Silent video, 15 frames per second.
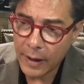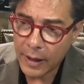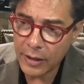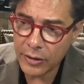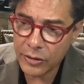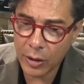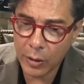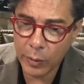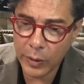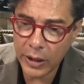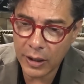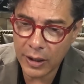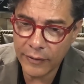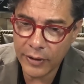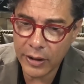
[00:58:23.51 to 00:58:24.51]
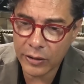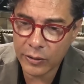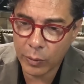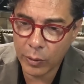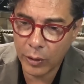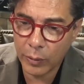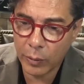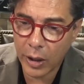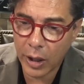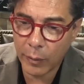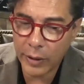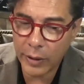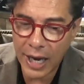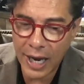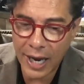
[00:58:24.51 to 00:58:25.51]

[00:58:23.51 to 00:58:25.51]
And so we live in this world where we